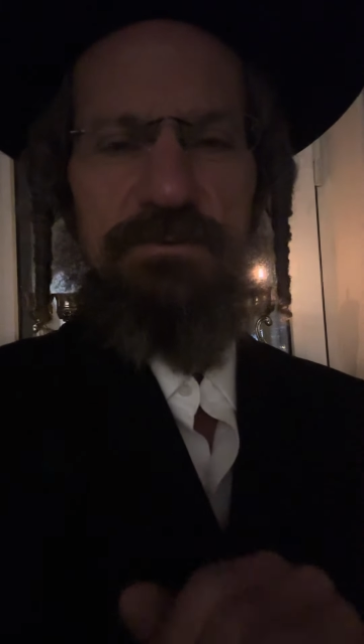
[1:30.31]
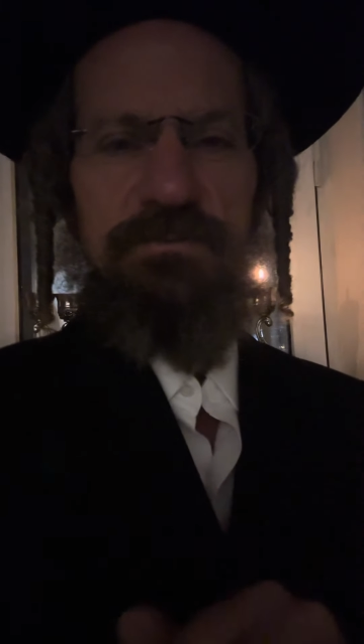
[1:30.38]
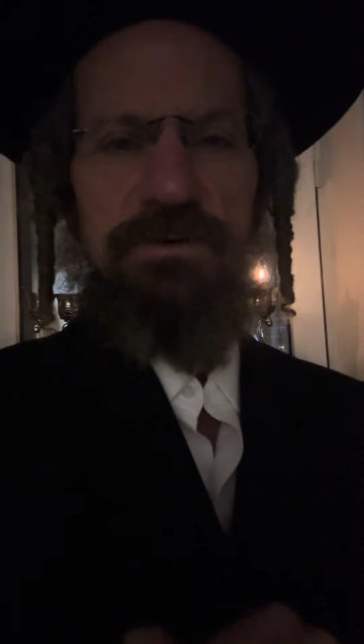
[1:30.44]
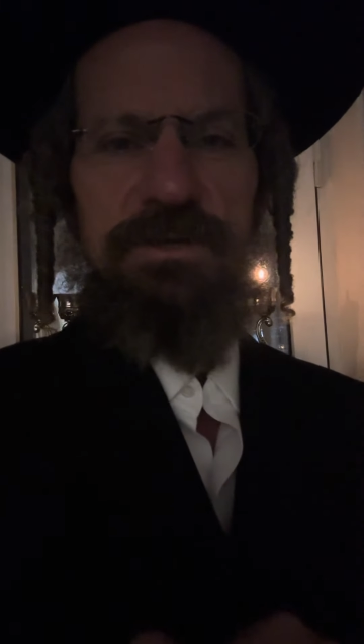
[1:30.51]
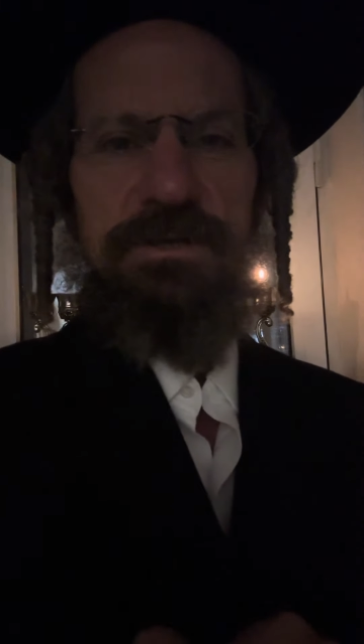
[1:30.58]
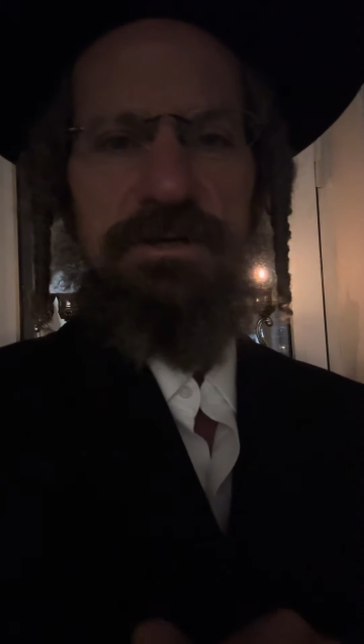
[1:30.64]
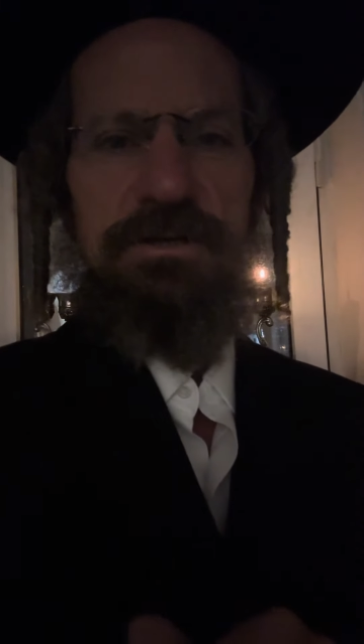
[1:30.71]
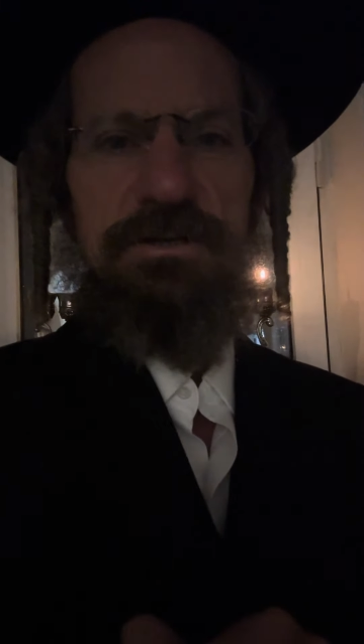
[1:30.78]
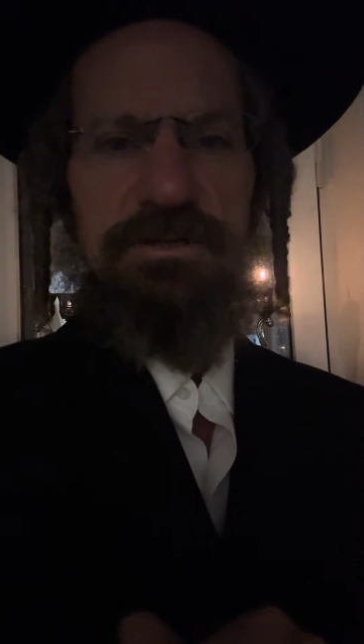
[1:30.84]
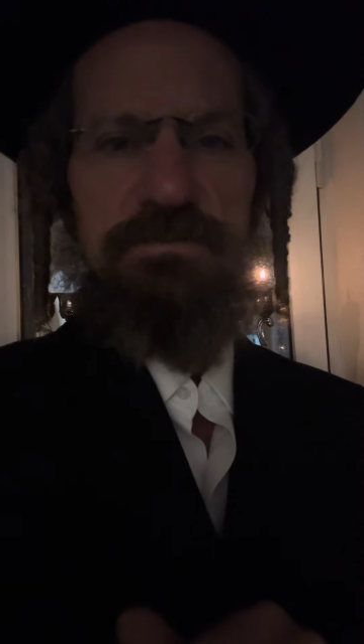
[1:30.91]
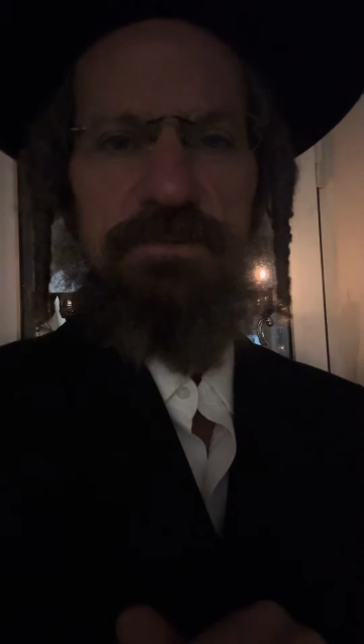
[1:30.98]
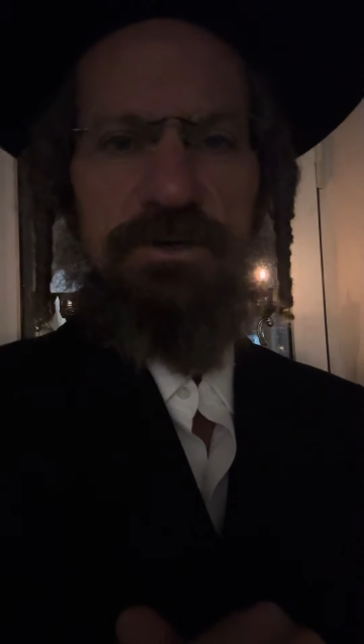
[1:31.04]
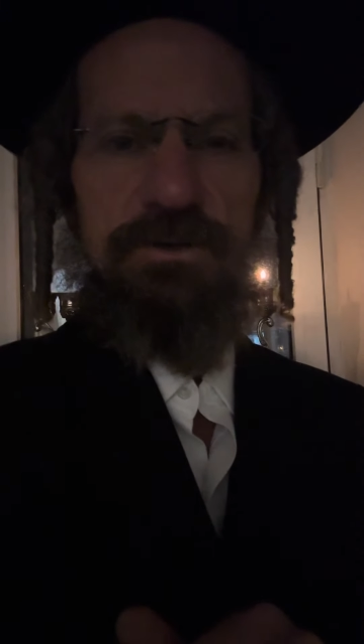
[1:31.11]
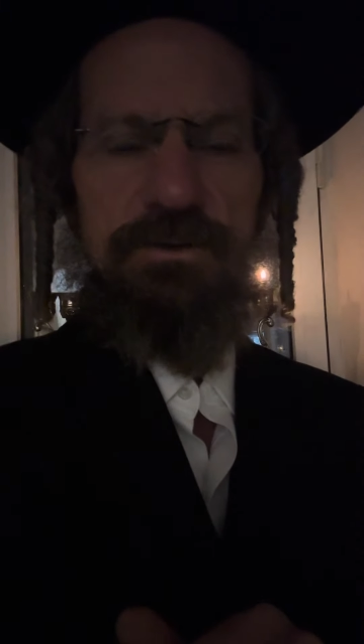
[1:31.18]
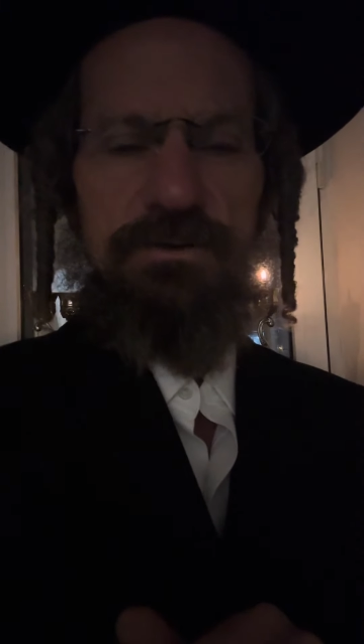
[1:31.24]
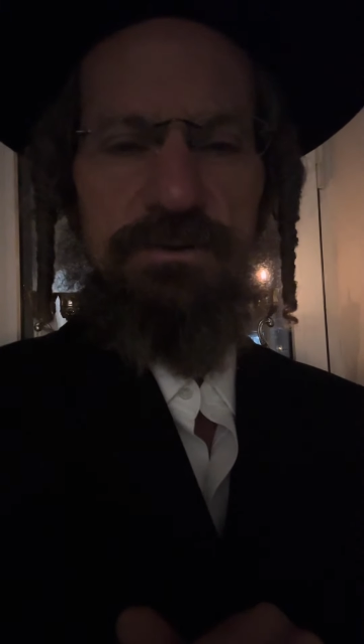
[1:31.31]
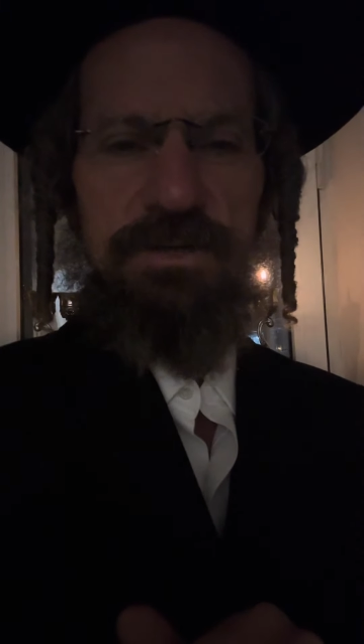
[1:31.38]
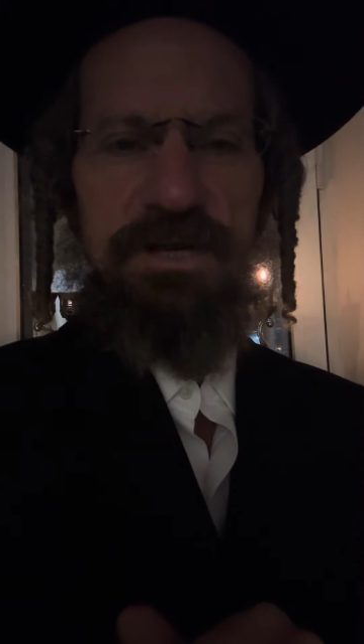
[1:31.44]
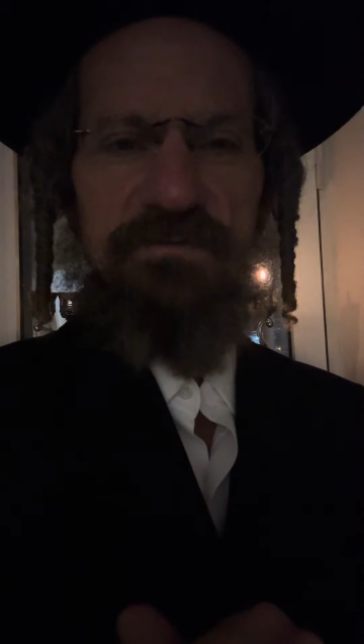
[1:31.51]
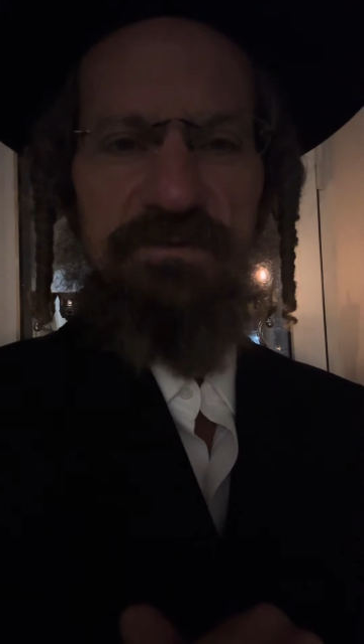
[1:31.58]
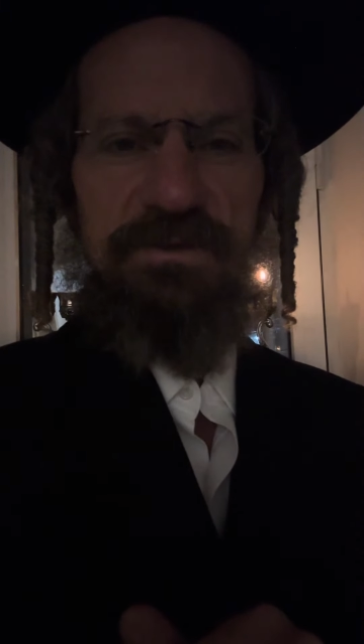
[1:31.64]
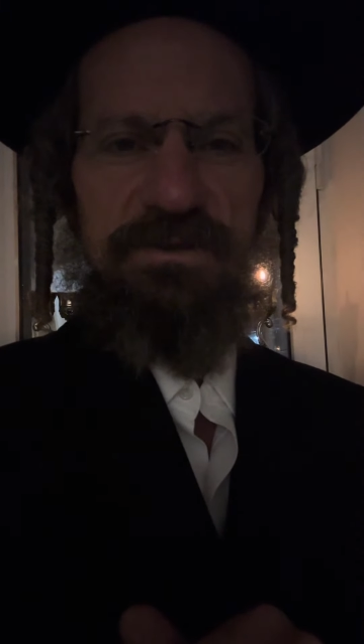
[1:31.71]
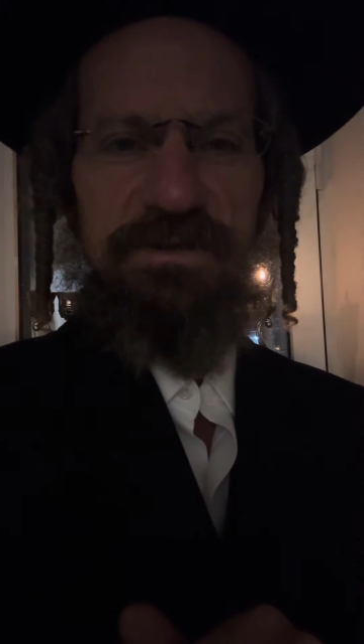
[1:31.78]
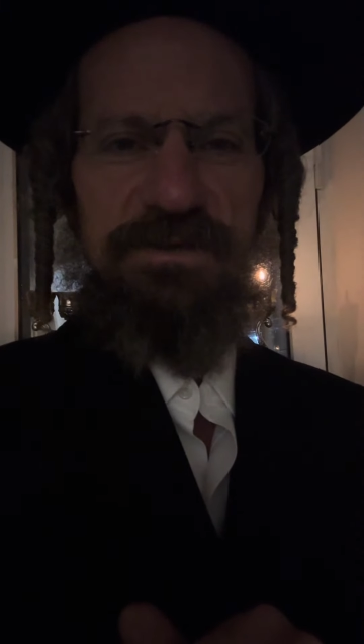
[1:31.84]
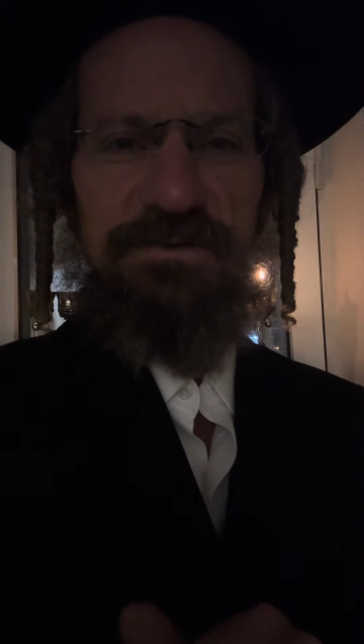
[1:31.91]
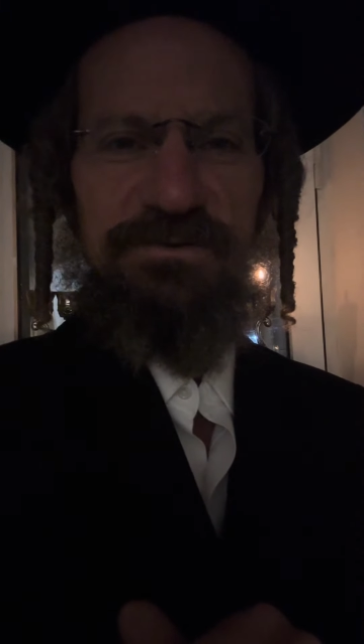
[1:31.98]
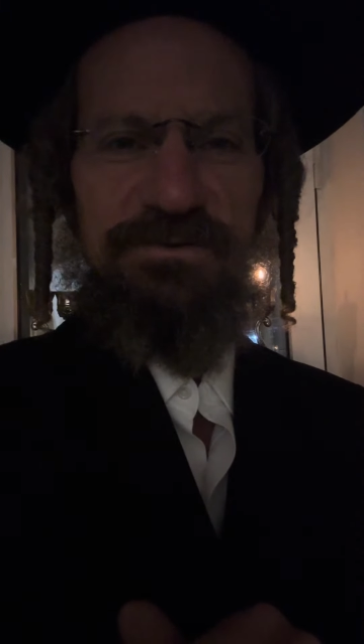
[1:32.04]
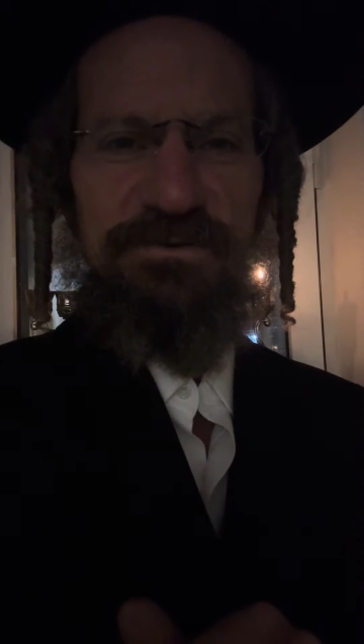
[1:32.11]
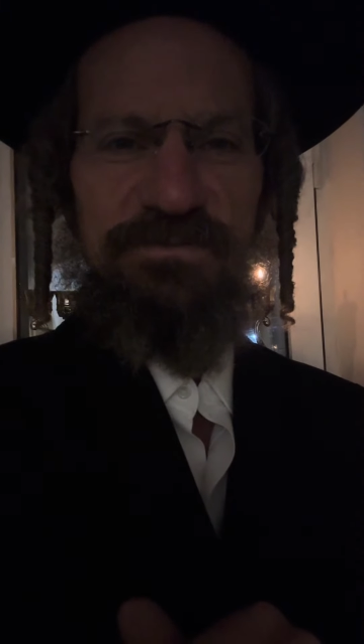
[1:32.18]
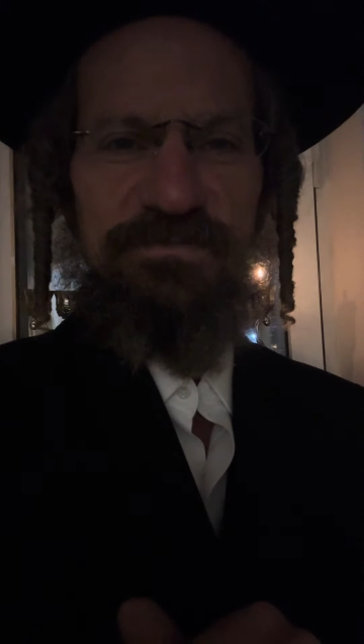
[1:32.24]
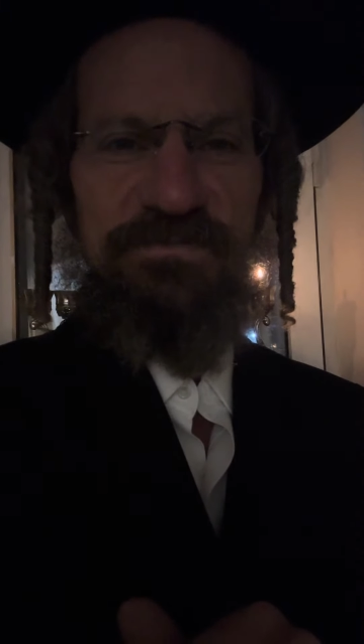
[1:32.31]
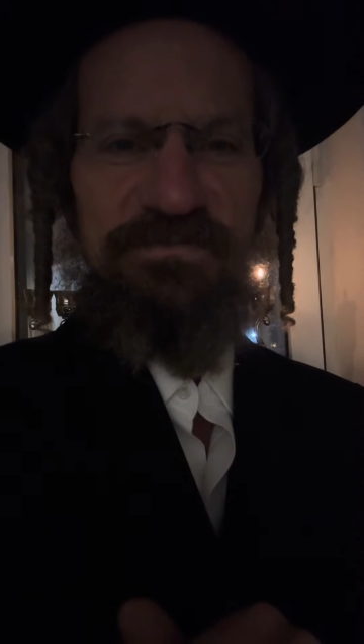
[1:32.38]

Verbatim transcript: with HaKadosh Baruch Hu in everything you do.